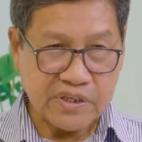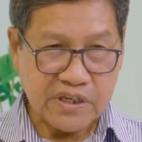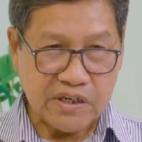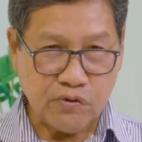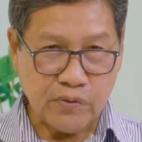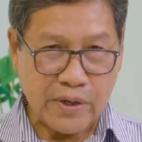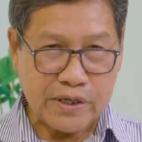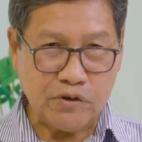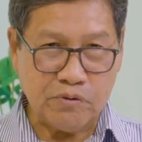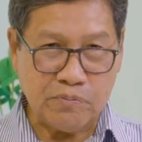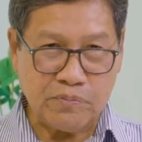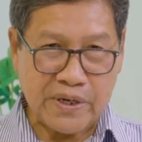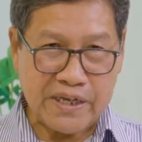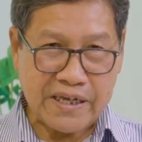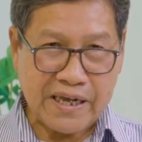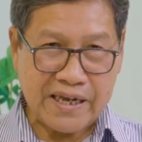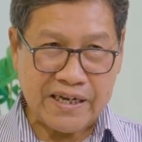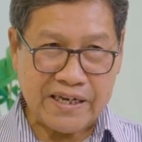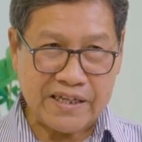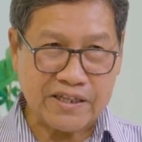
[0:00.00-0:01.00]
when you
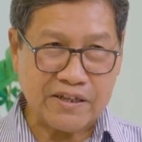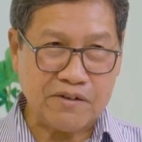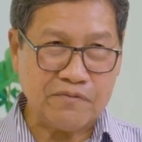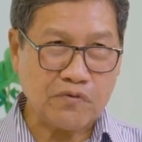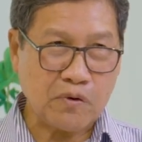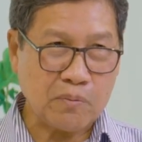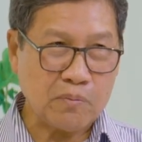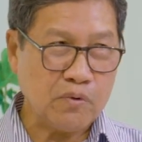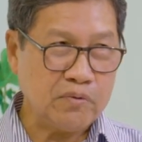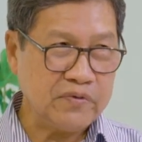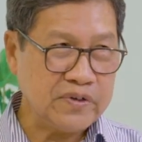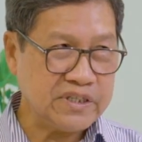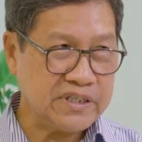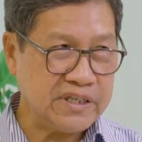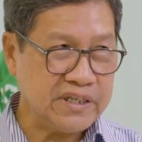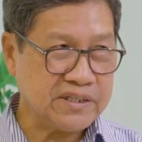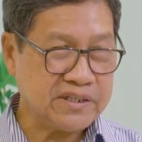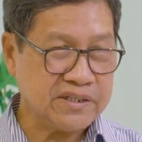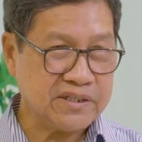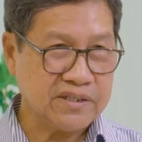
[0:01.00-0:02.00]
bring anything from
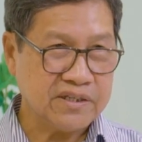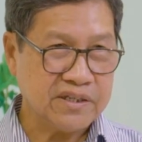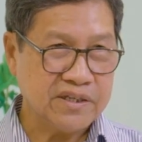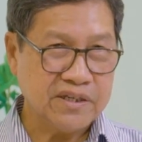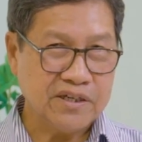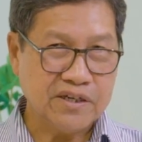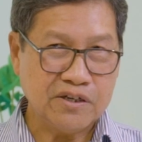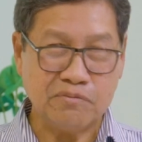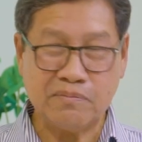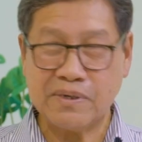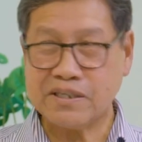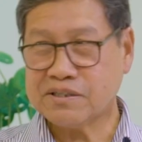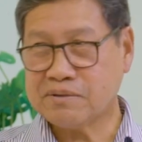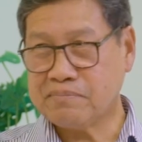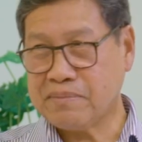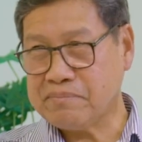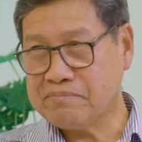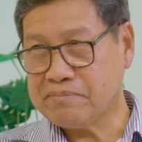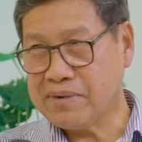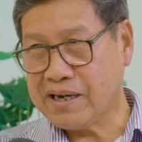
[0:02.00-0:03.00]
overseas, you must
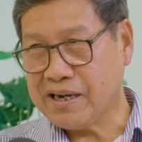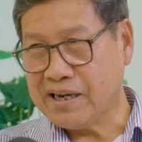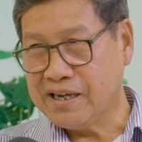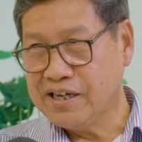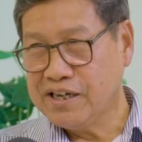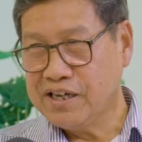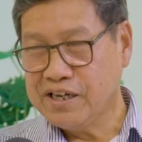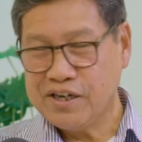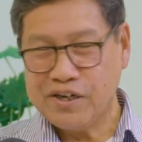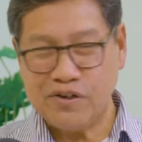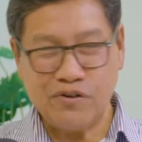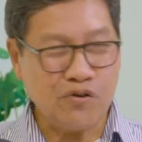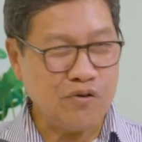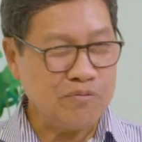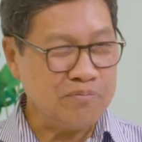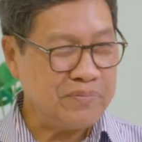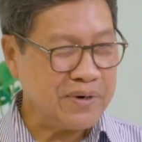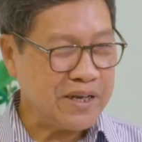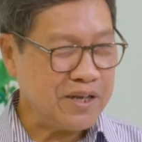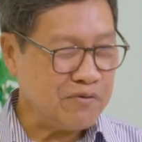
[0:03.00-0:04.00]
remember, you
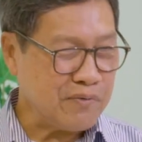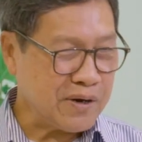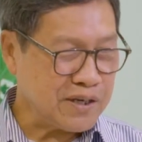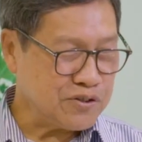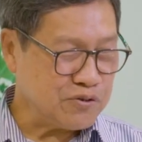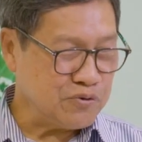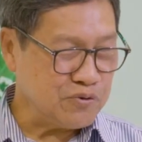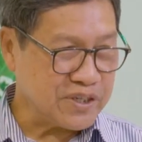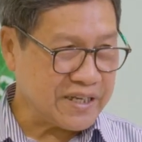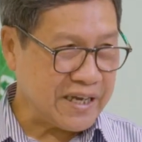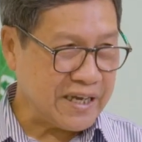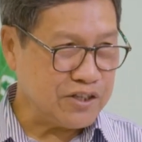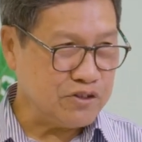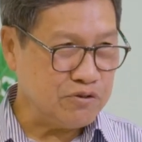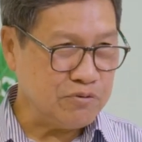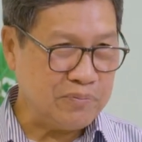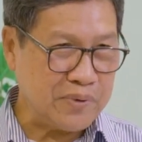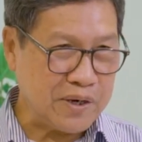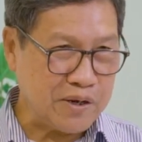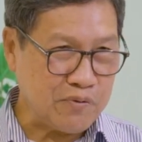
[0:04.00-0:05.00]
don't bring one suitcase,
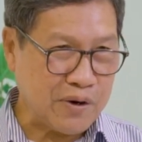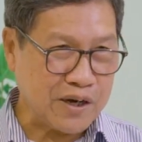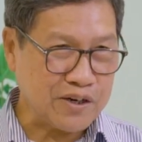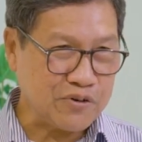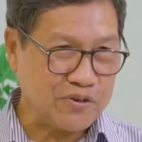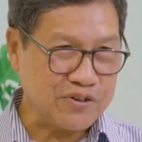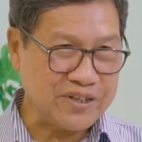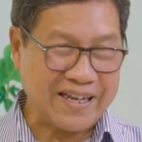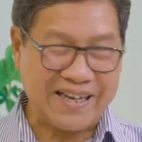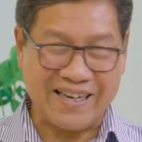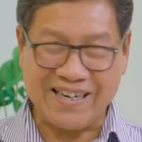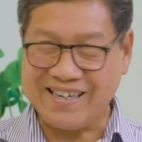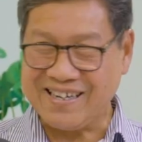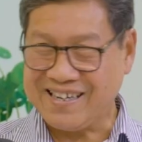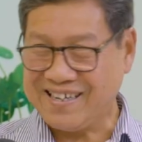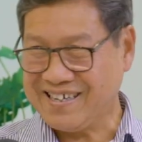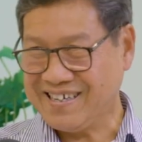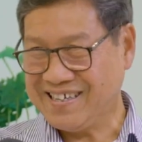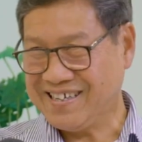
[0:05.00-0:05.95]
you bring one container.